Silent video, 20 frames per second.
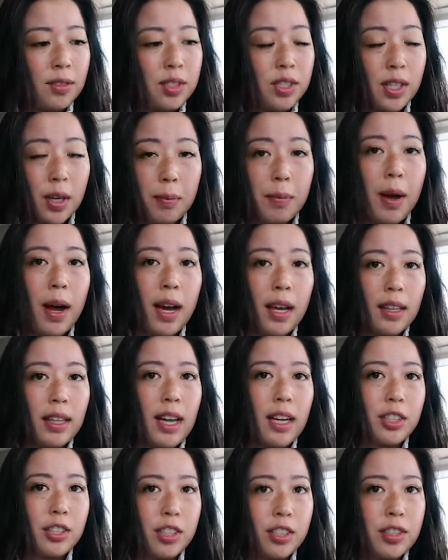some
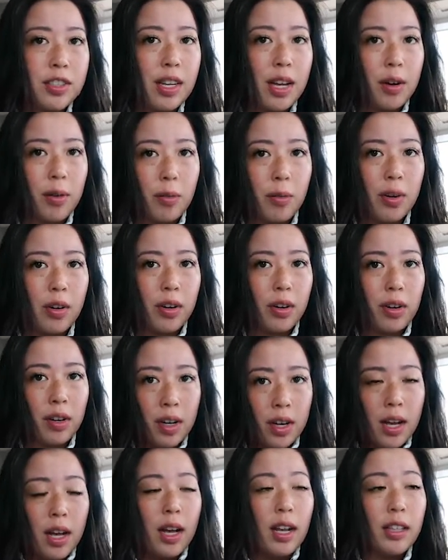eyelashes that were
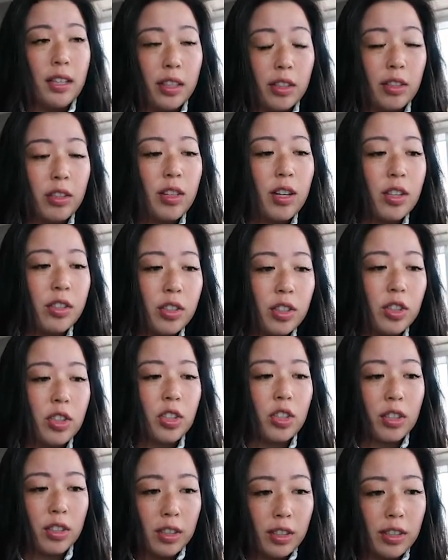a little on the
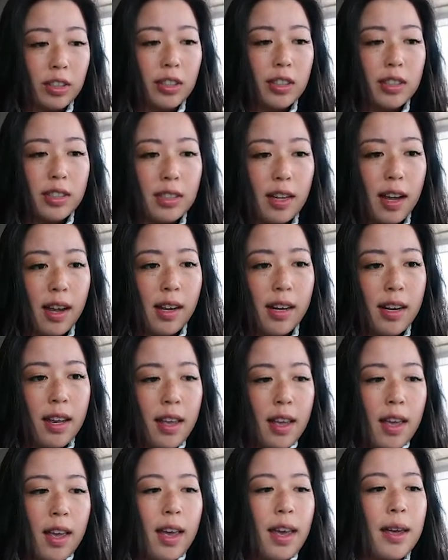curlier side,
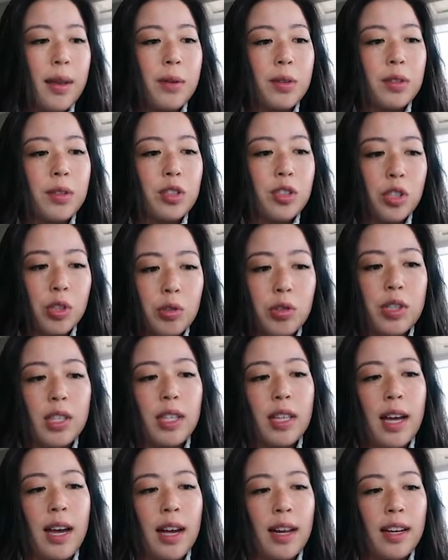and due to
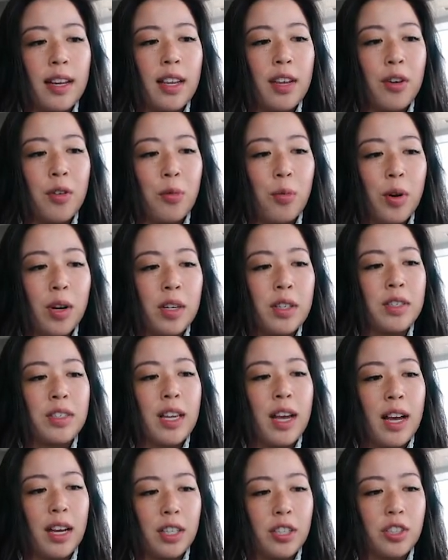that, it was
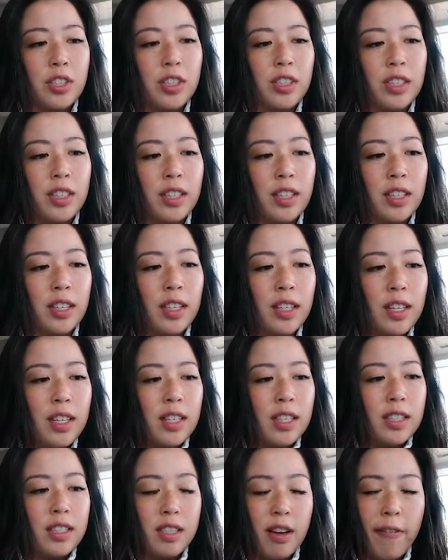actually
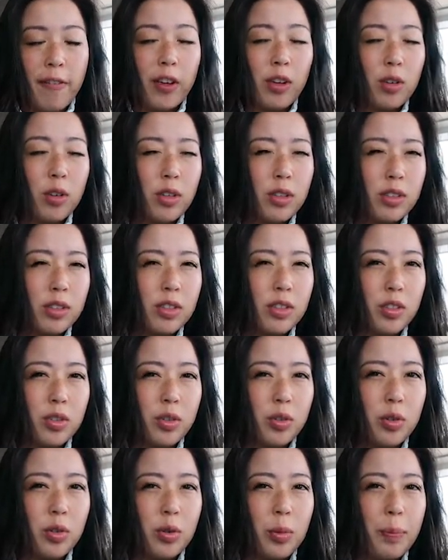difficult
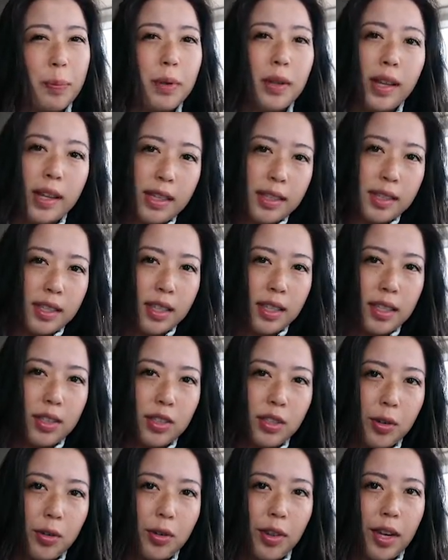to place it
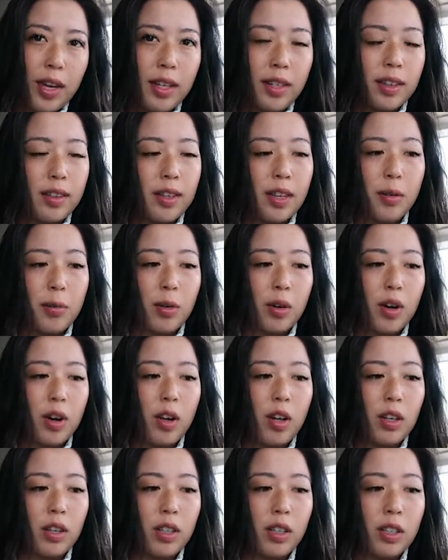so that they were
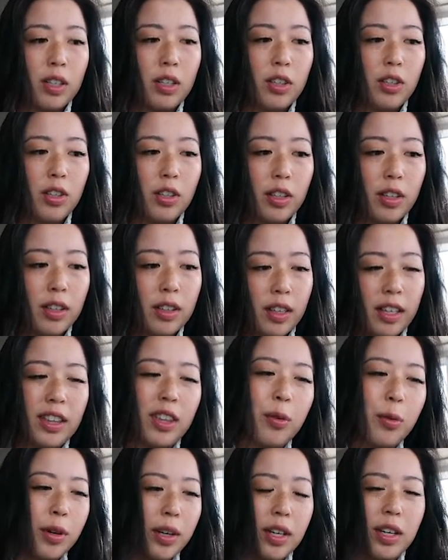all gonna
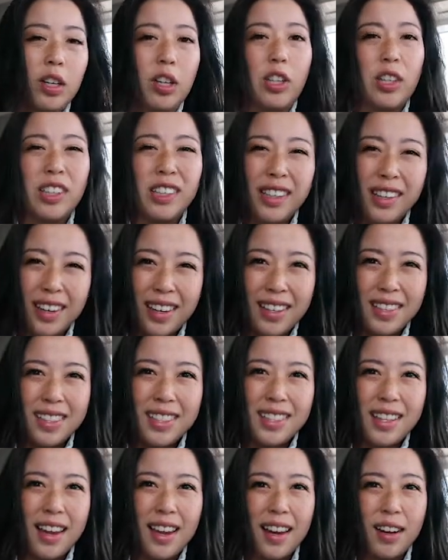look
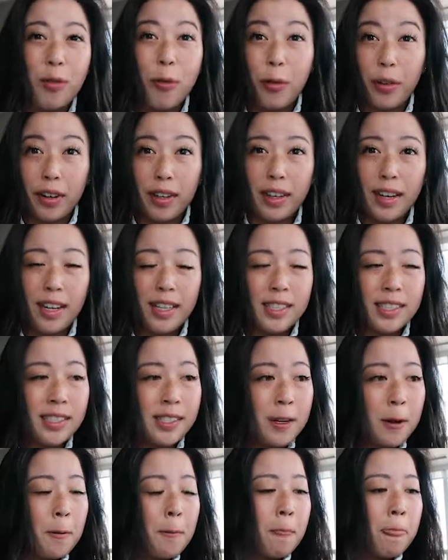neat and organized.
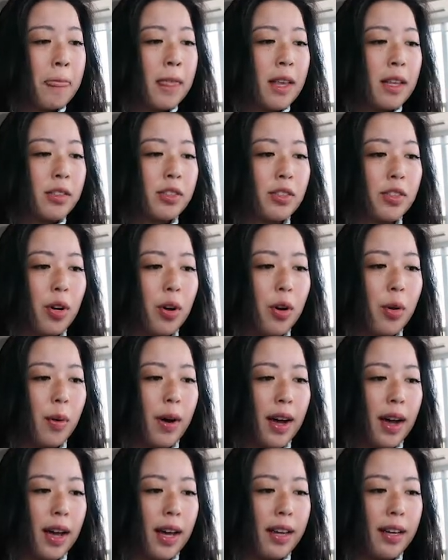So
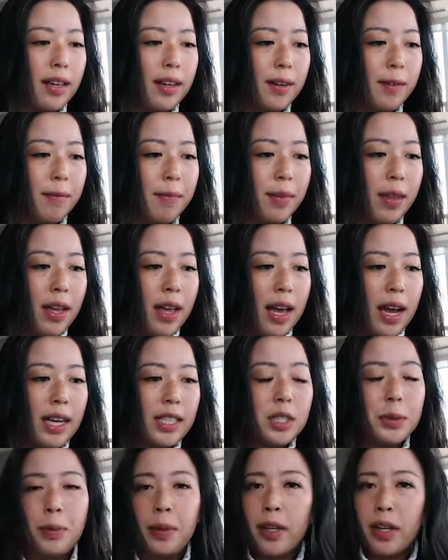I had
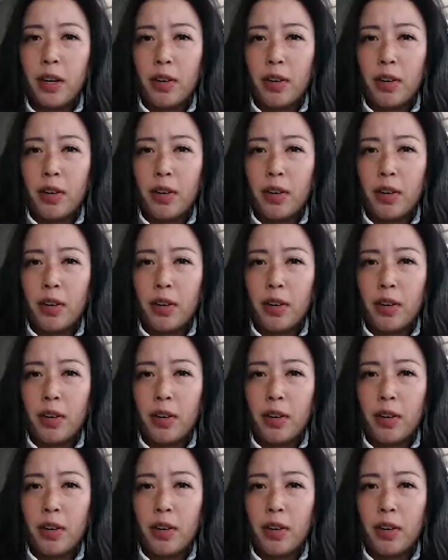to play